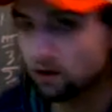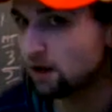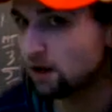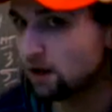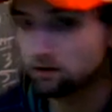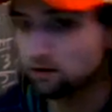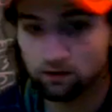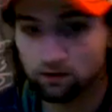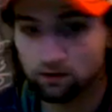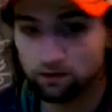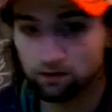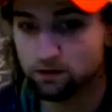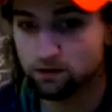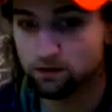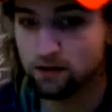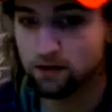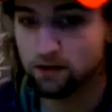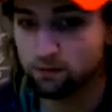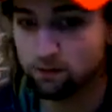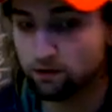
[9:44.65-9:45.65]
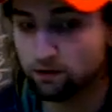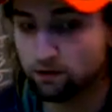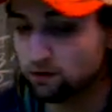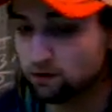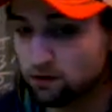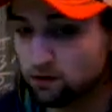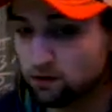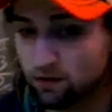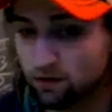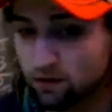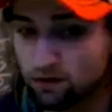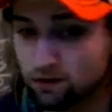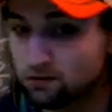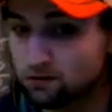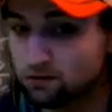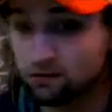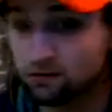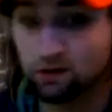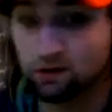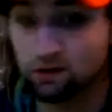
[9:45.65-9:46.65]
So, for example, if you're going
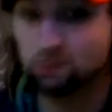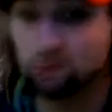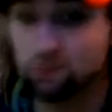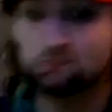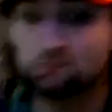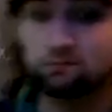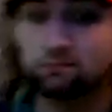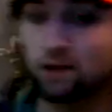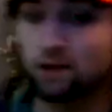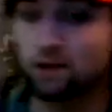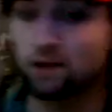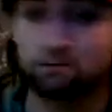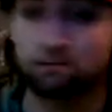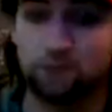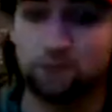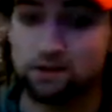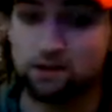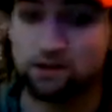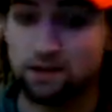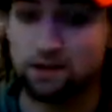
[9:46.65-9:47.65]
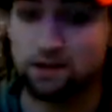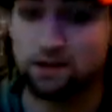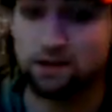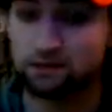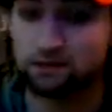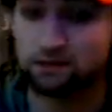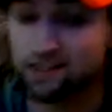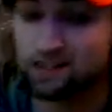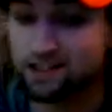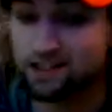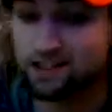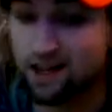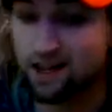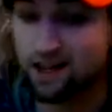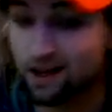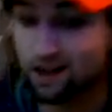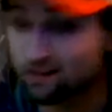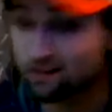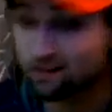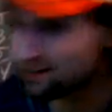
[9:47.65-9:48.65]
into like business or
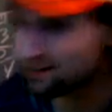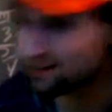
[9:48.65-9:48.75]
econ,